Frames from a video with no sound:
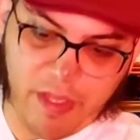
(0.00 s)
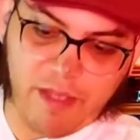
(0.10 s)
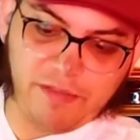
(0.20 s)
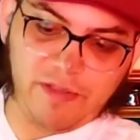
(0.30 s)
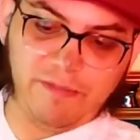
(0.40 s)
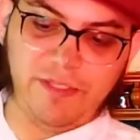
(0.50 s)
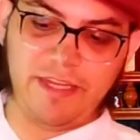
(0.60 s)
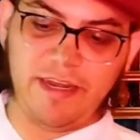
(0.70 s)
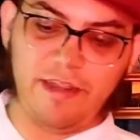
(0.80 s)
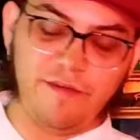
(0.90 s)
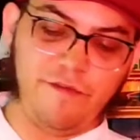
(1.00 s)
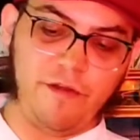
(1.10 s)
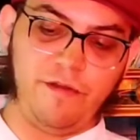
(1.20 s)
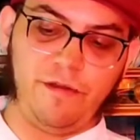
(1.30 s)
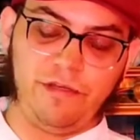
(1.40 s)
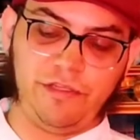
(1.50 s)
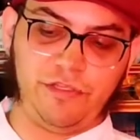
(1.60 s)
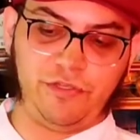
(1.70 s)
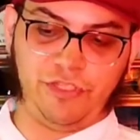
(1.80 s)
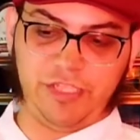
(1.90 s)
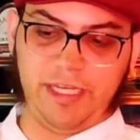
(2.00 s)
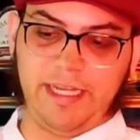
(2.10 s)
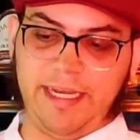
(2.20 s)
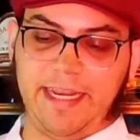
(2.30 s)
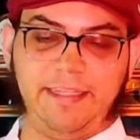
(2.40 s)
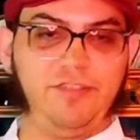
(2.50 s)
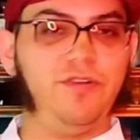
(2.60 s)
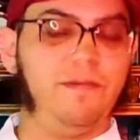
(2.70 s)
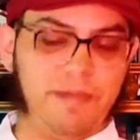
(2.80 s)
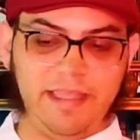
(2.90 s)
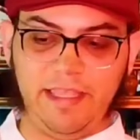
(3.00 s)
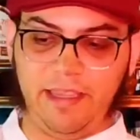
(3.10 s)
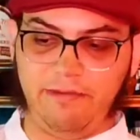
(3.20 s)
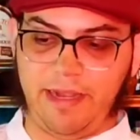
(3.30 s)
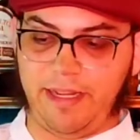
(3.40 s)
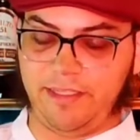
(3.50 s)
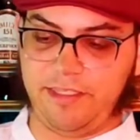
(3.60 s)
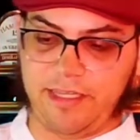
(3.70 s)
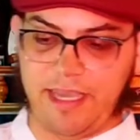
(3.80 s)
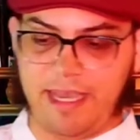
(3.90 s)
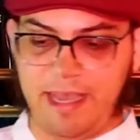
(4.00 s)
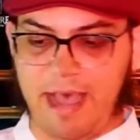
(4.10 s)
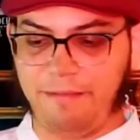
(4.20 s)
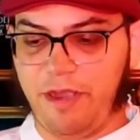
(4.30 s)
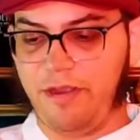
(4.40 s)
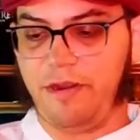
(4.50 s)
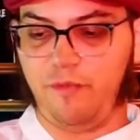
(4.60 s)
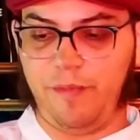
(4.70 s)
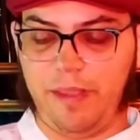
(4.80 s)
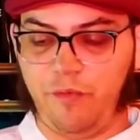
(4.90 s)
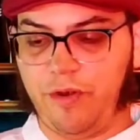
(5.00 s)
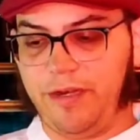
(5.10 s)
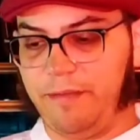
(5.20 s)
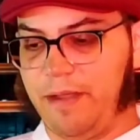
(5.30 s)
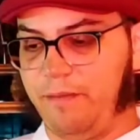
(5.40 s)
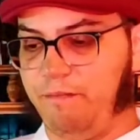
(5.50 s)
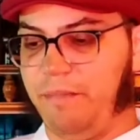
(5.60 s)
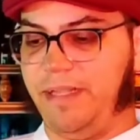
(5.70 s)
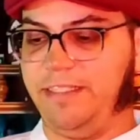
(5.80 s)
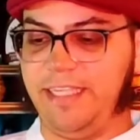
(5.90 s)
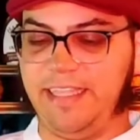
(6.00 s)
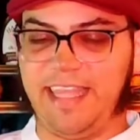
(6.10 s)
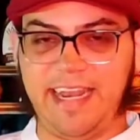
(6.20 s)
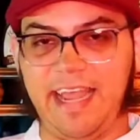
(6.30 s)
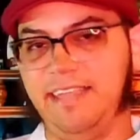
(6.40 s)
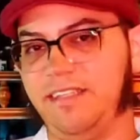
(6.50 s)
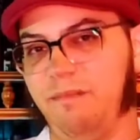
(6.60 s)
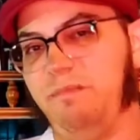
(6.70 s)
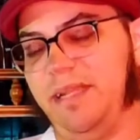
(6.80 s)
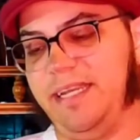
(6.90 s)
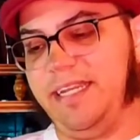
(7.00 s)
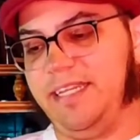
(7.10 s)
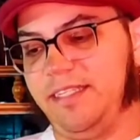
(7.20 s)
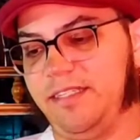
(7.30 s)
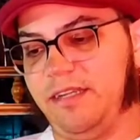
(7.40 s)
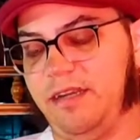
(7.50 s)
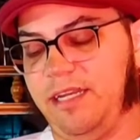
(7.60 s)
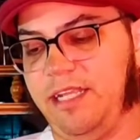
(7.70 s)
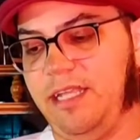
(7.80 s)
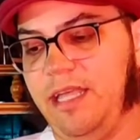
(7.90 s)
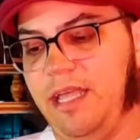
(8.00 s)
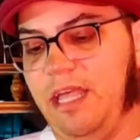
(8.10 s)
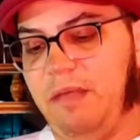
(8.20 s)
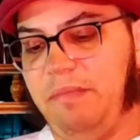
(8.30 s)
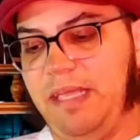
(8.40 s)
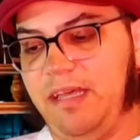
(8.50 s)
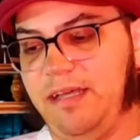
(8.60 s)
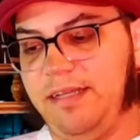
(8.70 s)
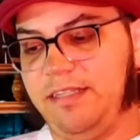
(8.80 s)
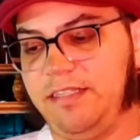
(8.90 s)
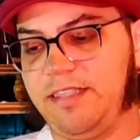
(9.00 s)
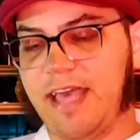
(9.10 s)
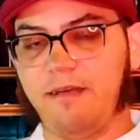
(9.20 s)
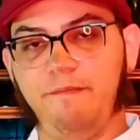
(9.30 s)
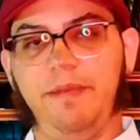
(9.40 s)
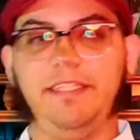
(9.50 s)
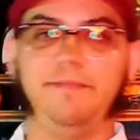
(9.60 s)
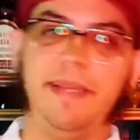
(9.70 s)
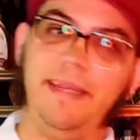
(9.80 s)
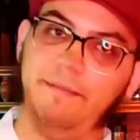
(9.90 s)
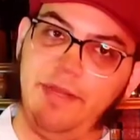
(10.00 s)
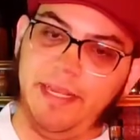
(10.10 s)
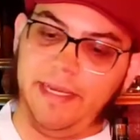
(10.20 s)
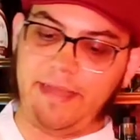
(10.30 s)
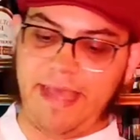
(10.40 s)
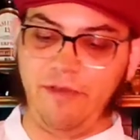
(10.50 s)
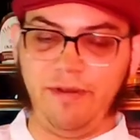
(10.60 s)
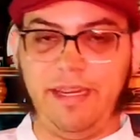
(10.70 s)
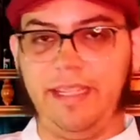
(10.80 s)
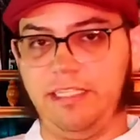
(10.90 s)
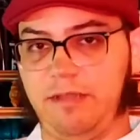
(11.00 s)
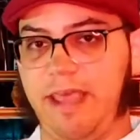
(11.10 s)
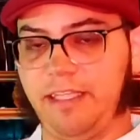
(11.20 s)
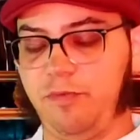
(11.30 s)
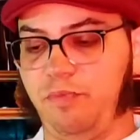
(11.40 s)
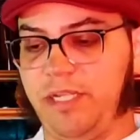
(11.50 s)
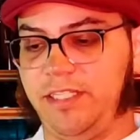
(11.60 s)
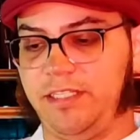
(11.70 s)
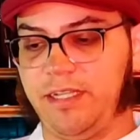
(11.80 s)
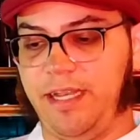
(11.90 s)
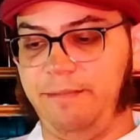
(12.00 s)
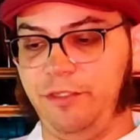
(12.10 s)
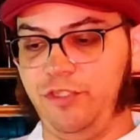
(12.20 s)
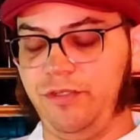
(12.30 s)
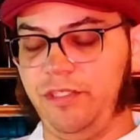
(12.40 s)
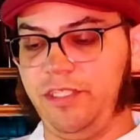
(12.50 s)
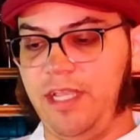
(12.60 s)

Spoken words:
So I'm stirring, of course, to chill it and to combine the ingredients. I'm not going to be worried about melting that ice completely necessarily, because that completes my lemonade. I only express lemon juice,